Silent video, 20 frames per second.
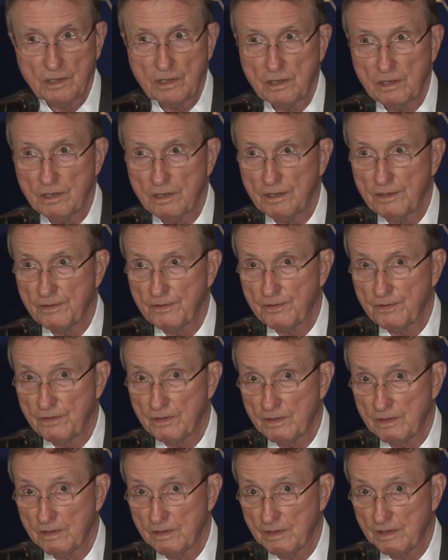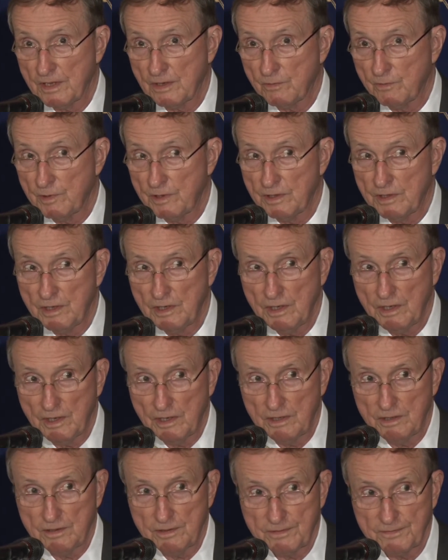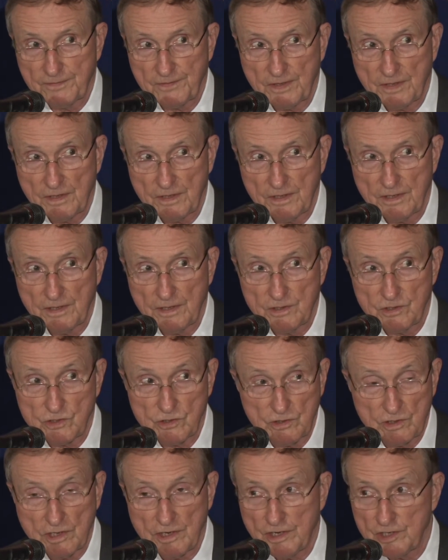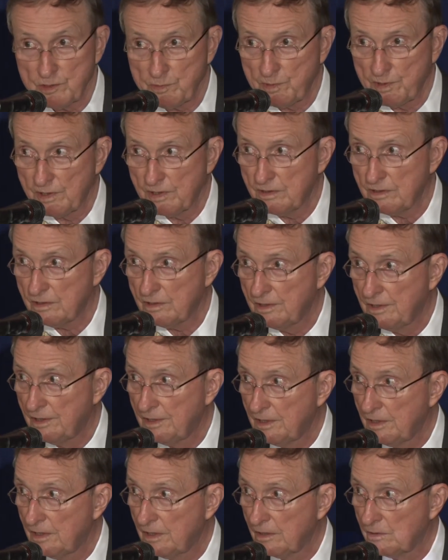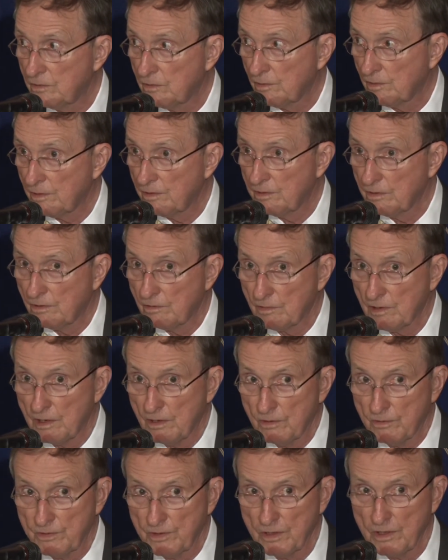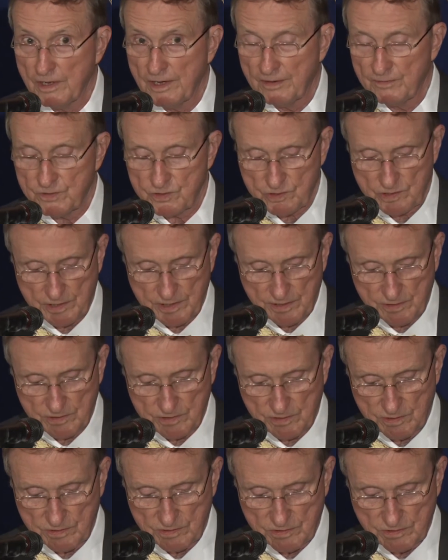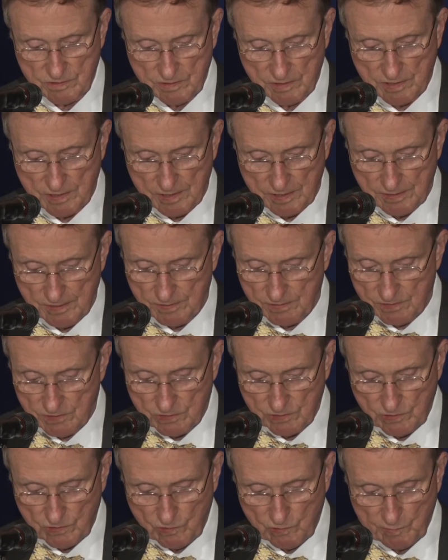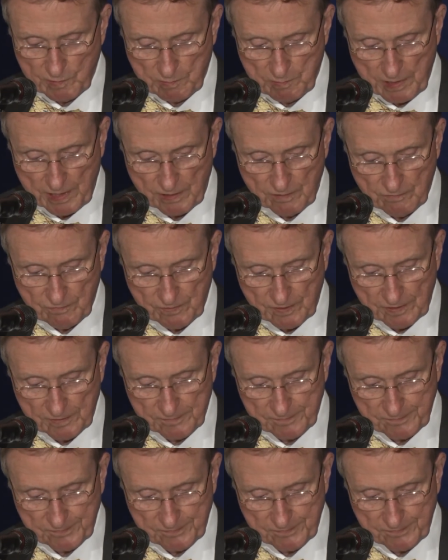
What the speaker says: that we need and should husband in order to grow the life sciences to human benefit.